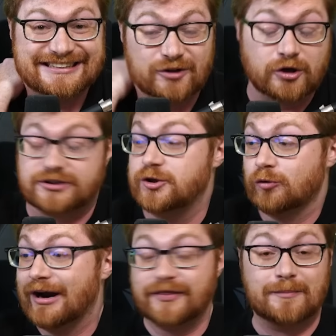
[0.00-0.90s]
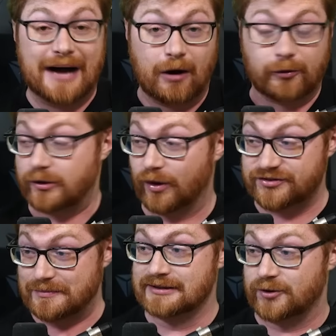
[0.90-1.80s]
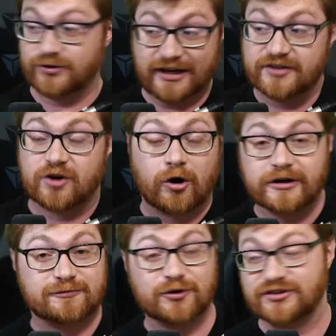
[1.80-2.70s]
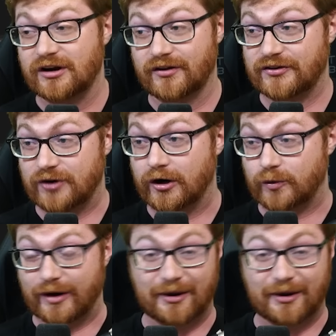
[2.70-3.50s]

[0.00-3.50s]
Look, you ran the malware. It wasn't me. Your data is already for sale on the dark web, all